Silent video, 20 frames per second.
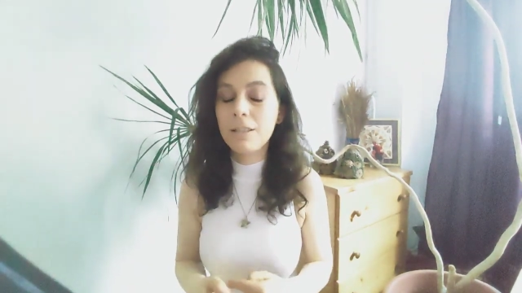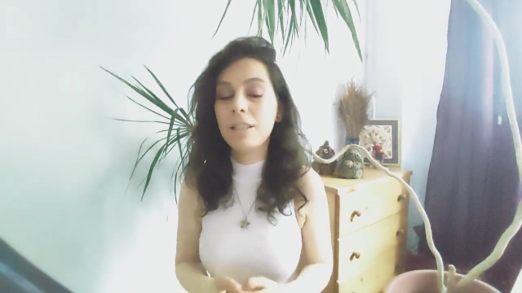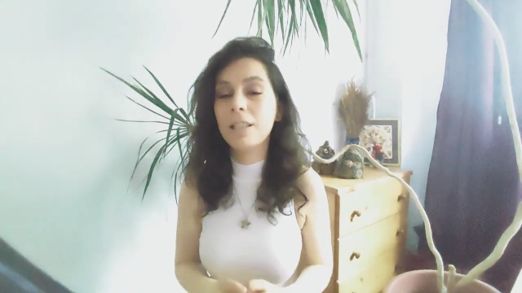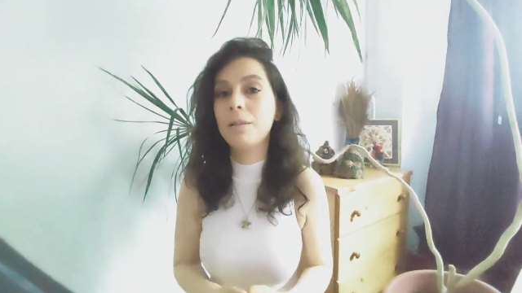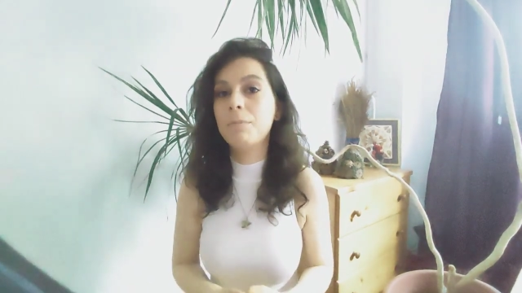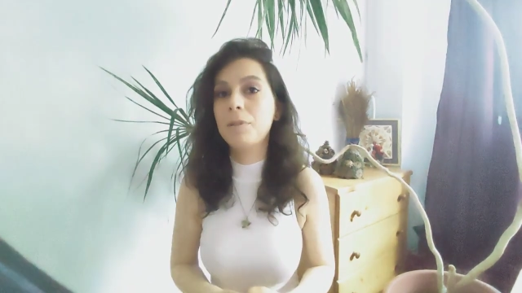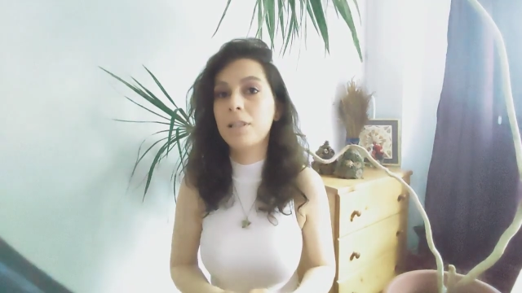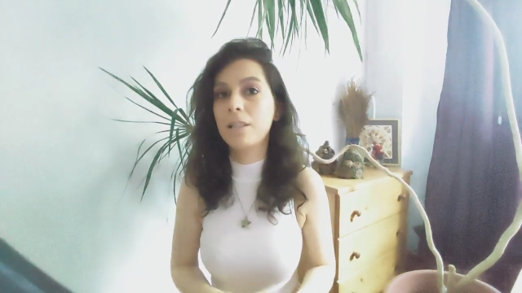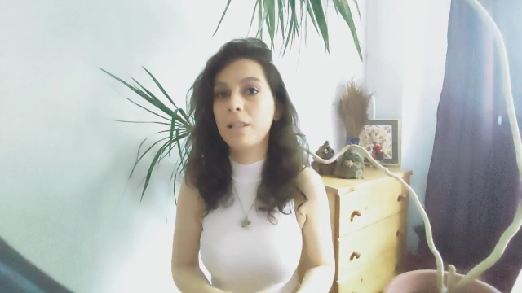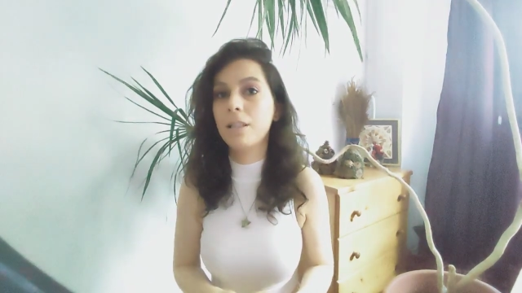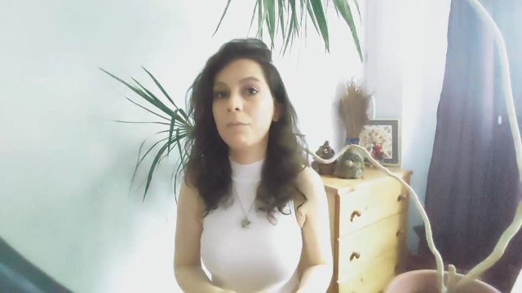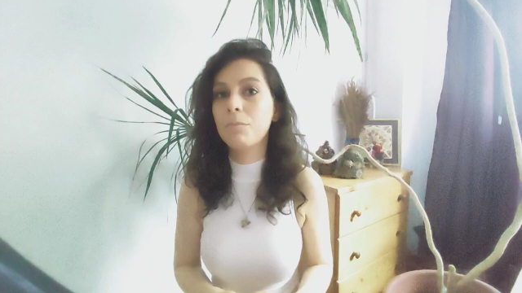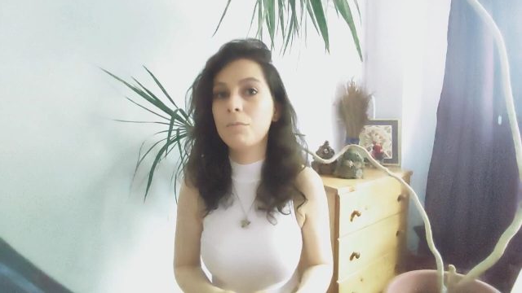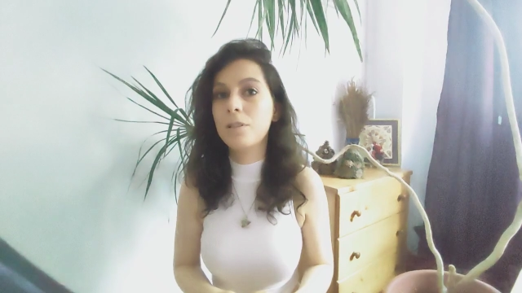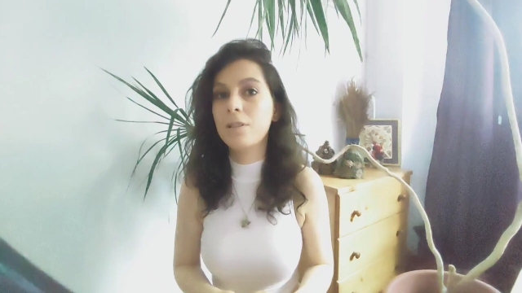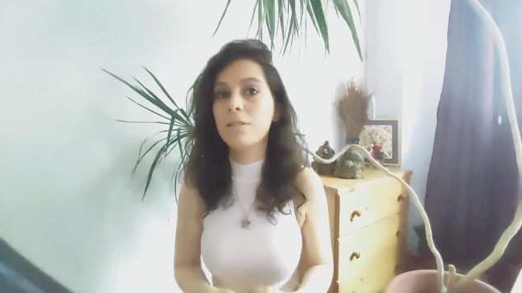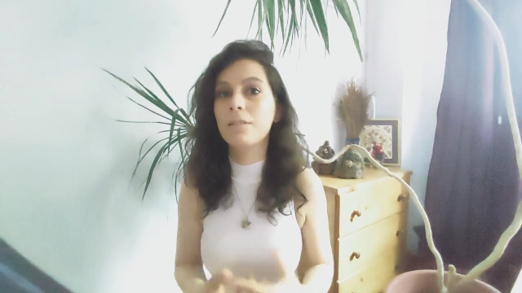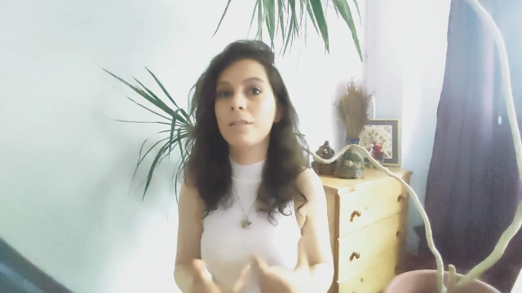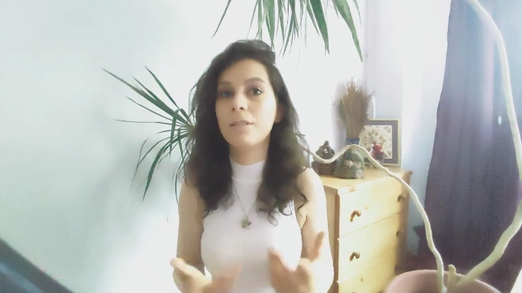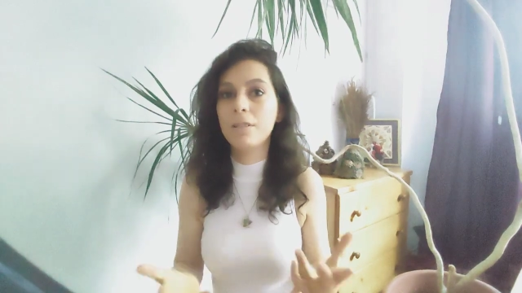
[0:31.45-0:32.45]

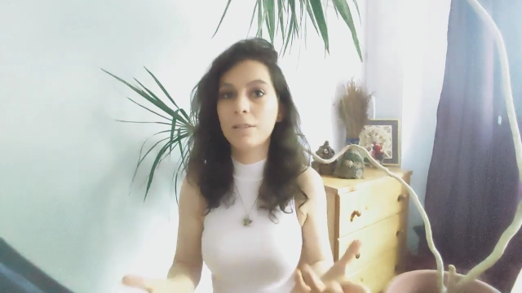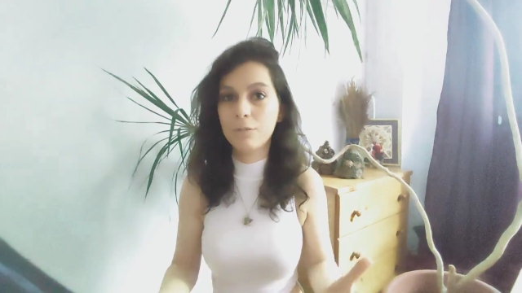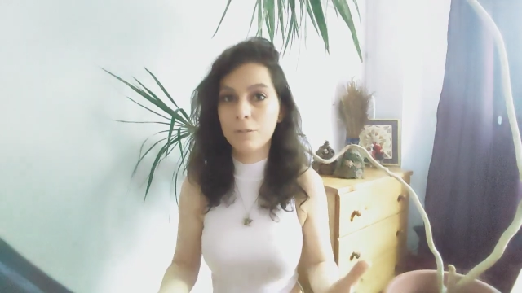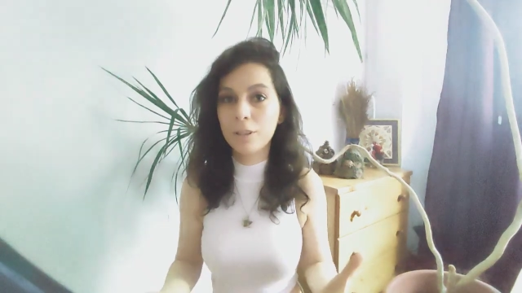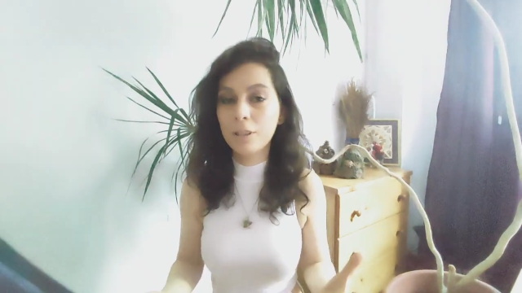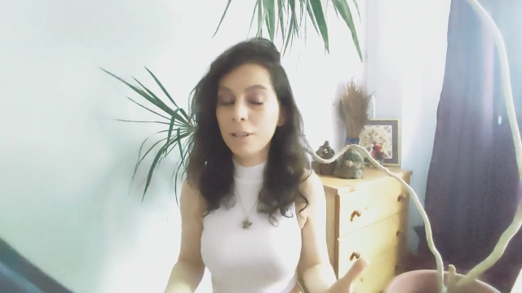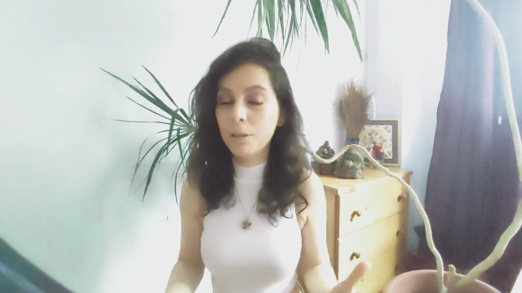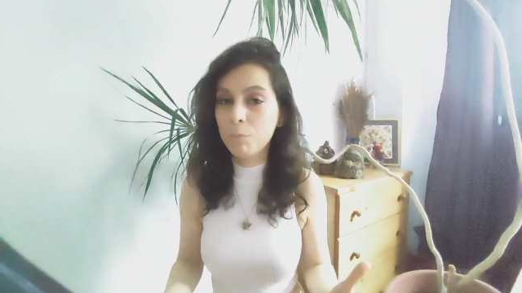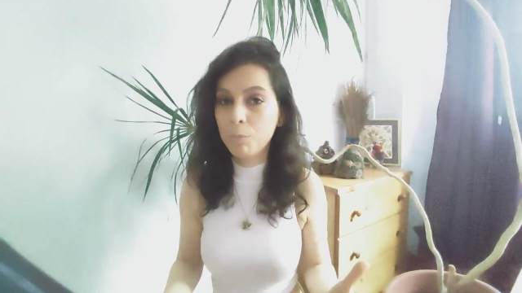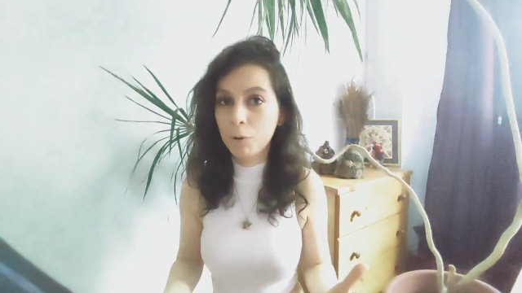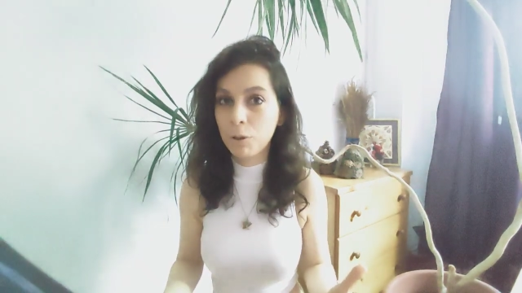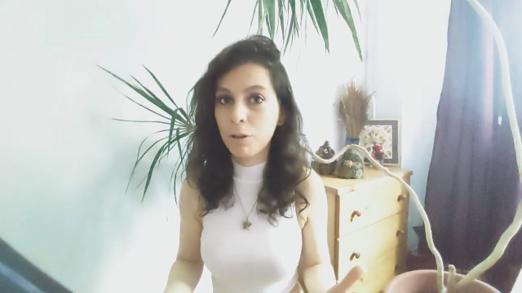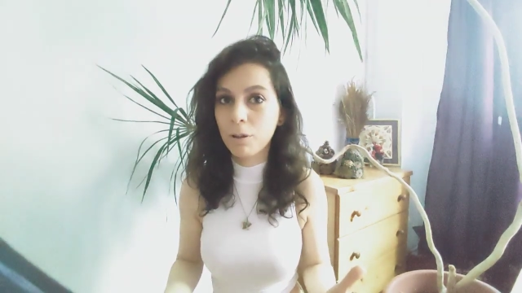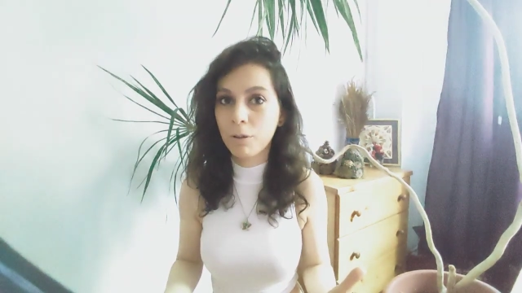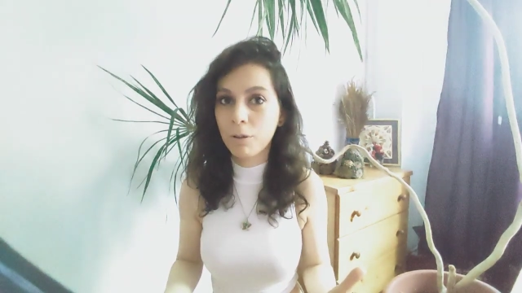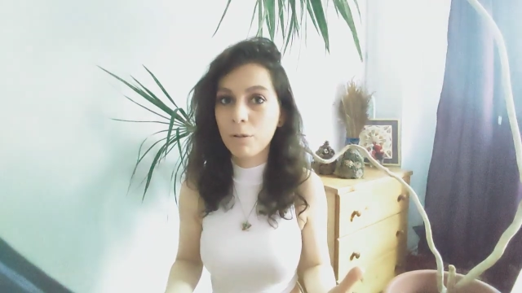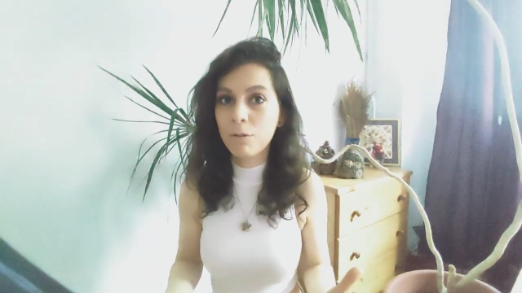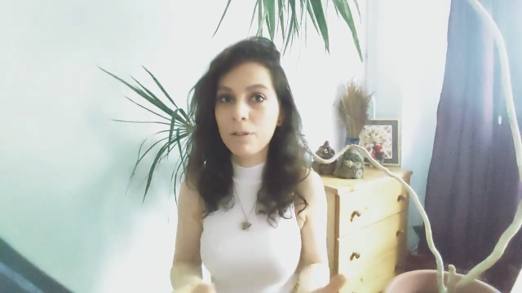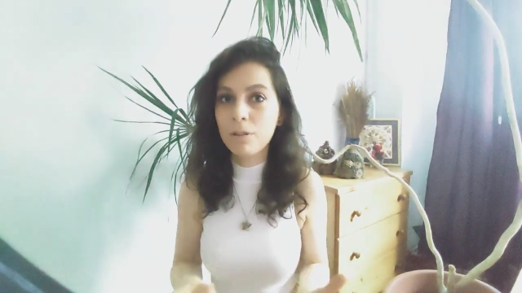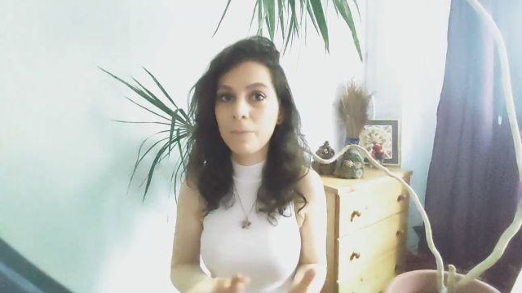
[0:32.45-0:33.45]
timestamps. I definitely put
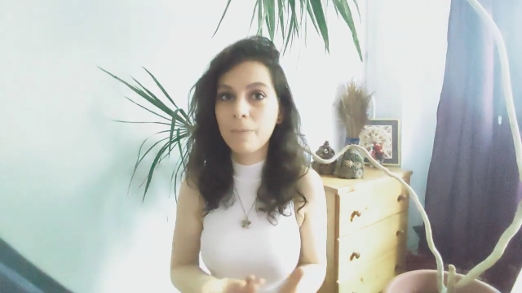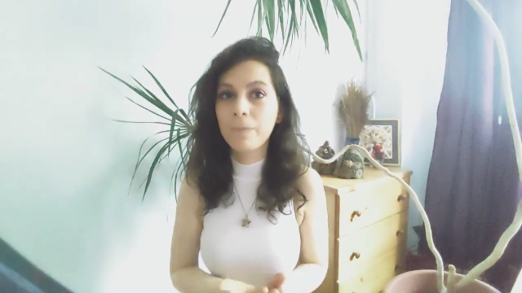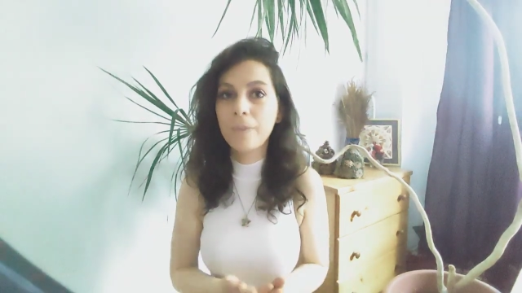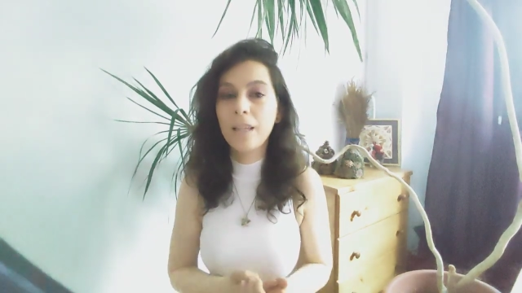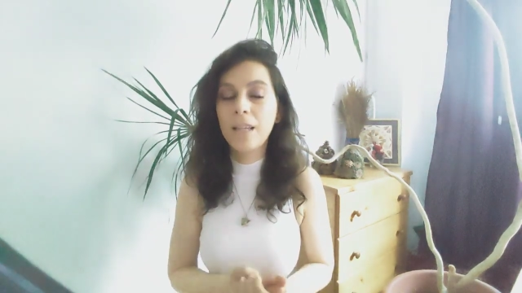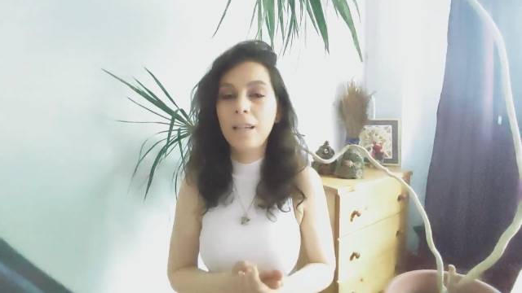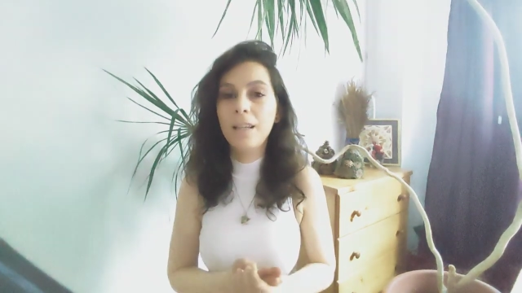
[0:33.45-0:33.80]
those.